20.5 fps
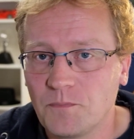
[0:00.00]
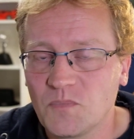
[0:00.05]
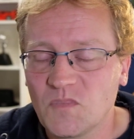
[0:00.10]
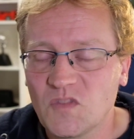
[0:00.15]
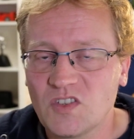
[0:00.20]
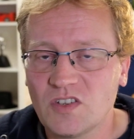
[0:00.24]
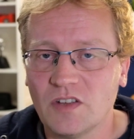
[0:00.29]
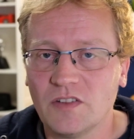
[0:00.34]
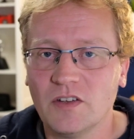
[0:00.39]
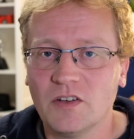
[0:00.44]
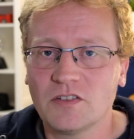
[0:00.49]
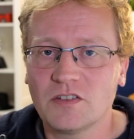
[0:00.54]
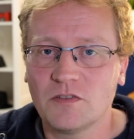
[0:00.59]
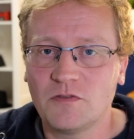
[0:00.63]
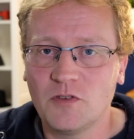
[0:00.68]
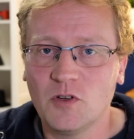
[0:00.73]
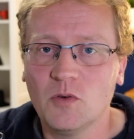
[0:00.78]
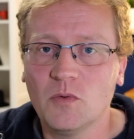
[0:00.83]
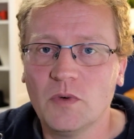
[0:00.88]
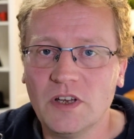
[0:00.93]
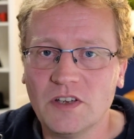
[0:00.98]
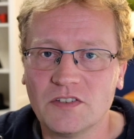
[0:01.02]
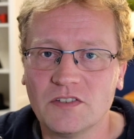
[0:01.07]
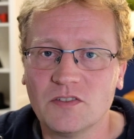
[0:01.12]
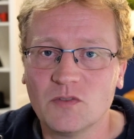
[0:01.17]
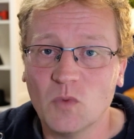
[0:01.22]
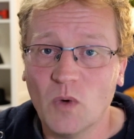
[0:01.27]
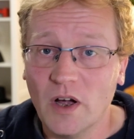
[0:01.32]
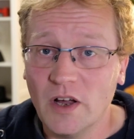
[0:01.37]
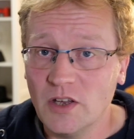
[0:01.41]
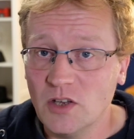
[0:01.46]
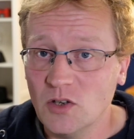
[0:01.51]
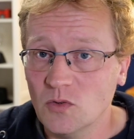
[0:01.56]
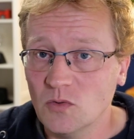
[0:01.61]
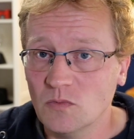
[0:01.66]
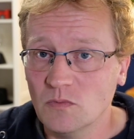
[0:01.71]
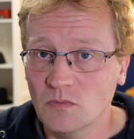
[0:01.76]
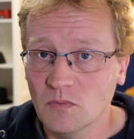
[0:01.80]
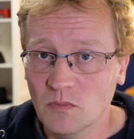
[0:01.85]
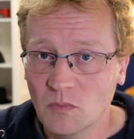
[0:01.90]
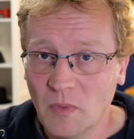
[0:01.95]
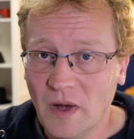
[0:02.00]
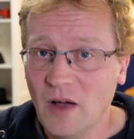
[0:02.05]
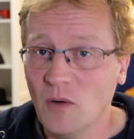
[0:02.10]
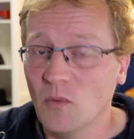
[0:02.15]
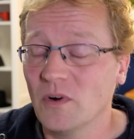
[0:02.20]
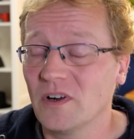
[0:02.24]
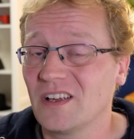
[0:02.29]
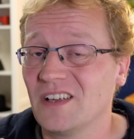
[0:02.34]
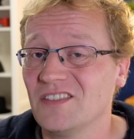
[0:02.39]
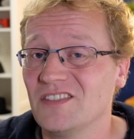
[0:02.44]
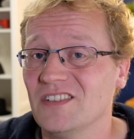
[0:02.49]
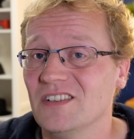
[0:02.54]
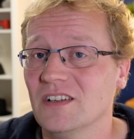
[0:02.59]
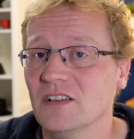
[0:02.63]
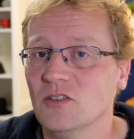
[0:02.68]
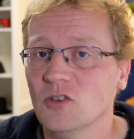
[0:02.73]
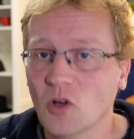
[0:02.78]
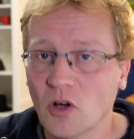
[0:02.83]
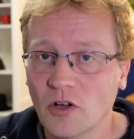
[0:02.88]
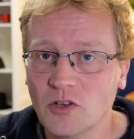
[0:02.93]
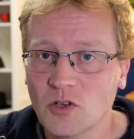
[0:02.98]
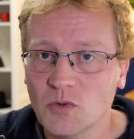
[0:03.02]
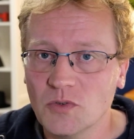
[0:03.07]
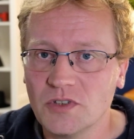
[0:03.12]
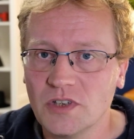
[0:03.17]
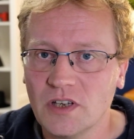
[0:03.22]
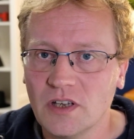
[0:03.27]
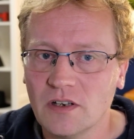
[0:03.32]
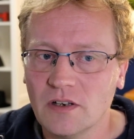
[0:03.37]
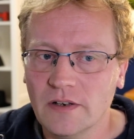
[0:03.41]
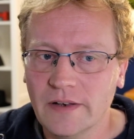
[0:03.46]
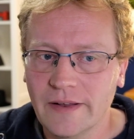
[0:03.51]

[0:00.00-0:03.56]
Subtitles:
So there's a few reasons why you might want to consider not using it.